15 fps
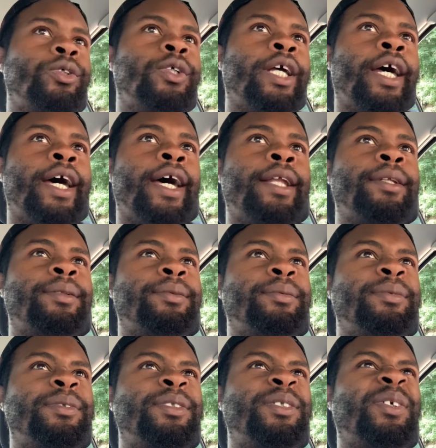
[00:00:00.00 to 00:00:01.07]

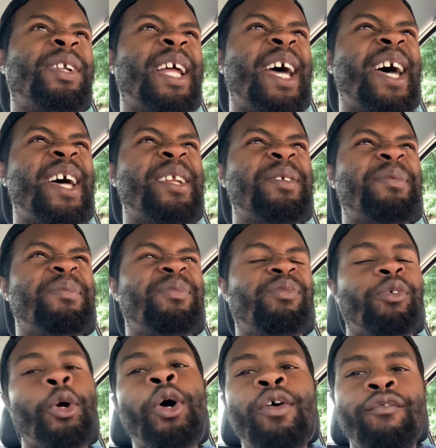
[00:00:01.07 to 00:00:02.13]
you're not
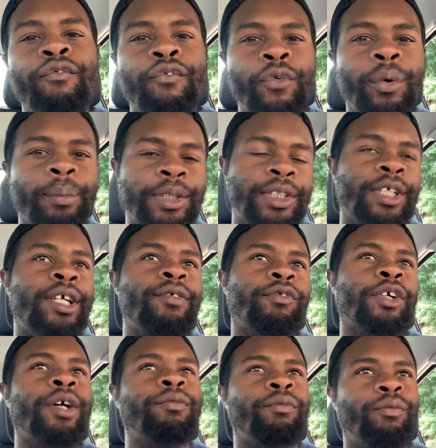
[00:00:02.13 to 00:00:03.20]
real
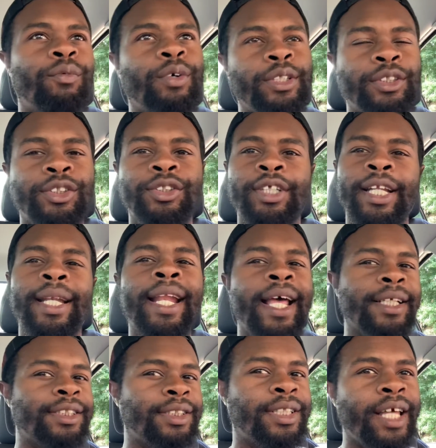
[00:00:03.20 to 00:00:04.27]
informative of what's the
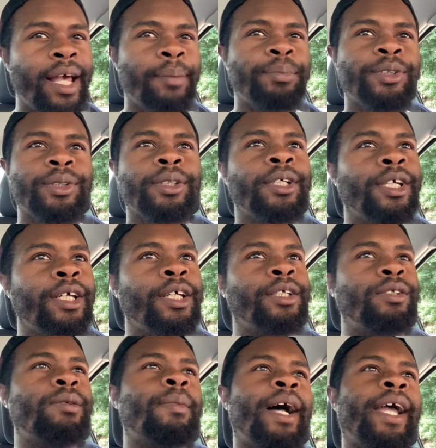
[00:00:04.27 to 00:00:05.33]
next steps.
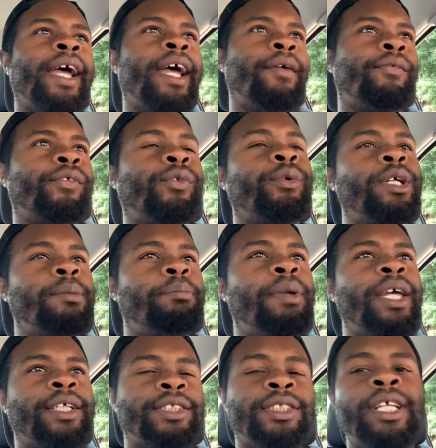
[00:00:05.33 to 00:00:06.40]
You might have 3
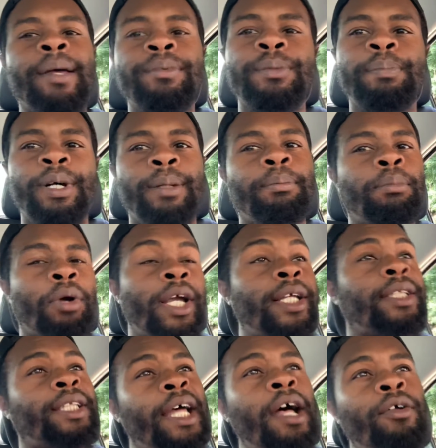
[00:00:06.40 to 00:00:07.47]
big steps, but
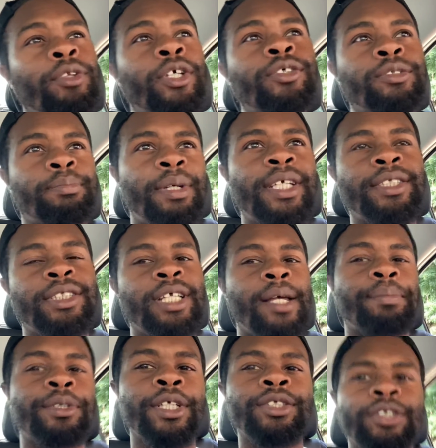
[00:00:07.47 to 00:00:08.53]
break down those big
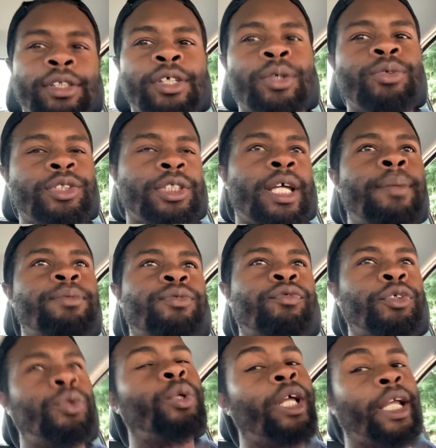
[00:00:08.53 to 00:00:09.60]
steps into little steps
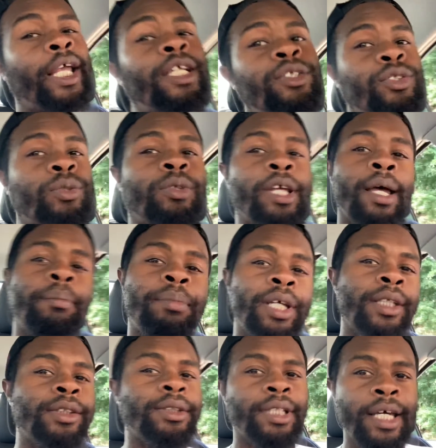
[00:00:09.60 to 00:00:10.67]
for you to get to that
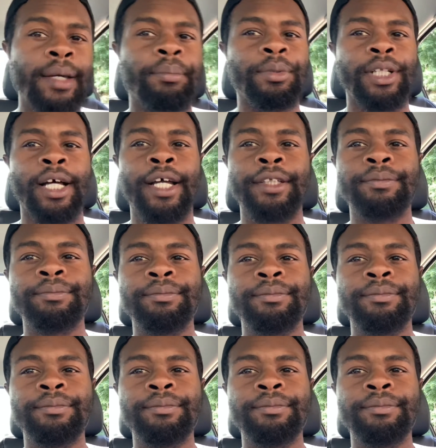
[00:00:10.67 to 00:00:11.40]
big step. Like,